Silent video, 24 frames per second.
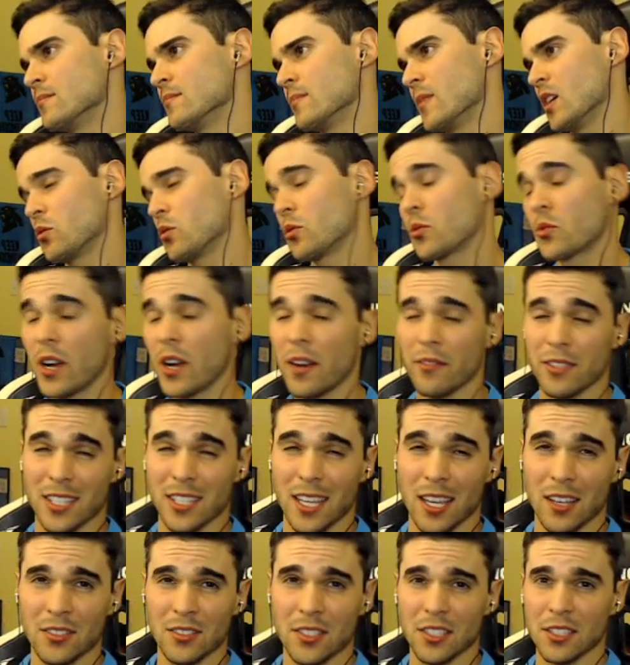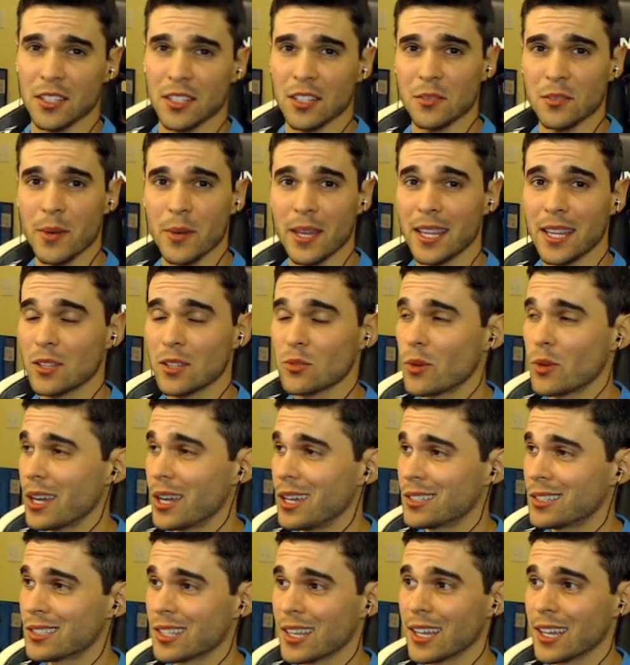That's what Travis Kelce does, man. That's why
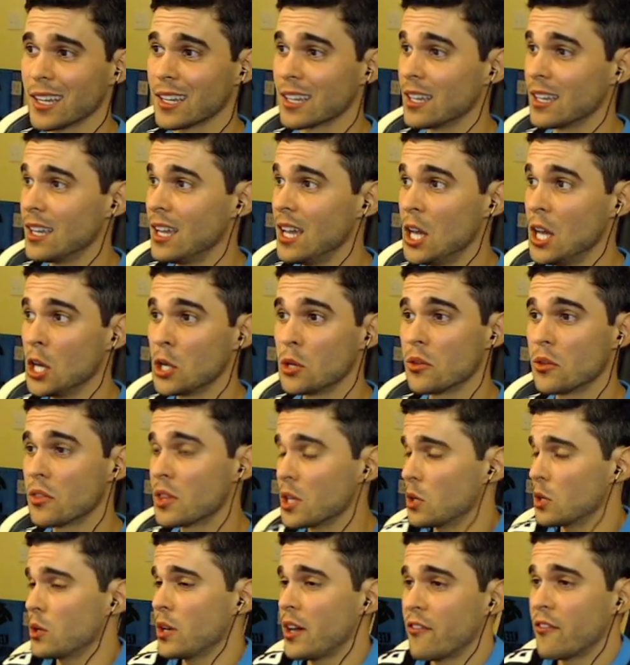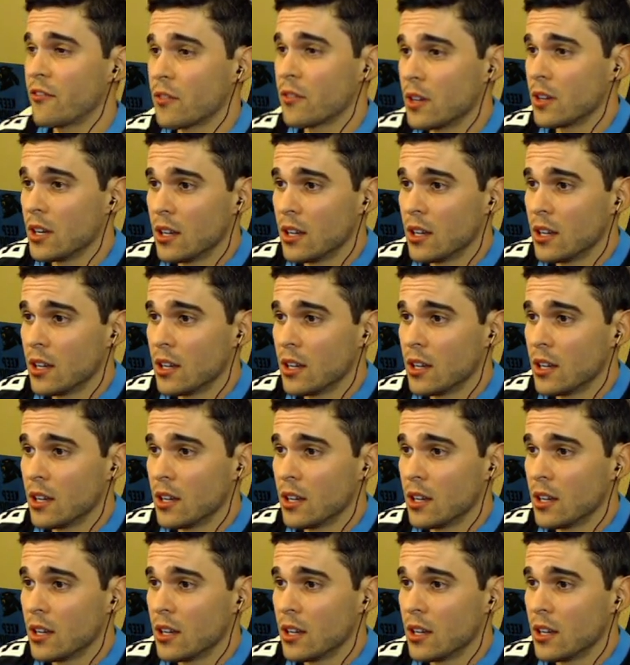it's like you think you have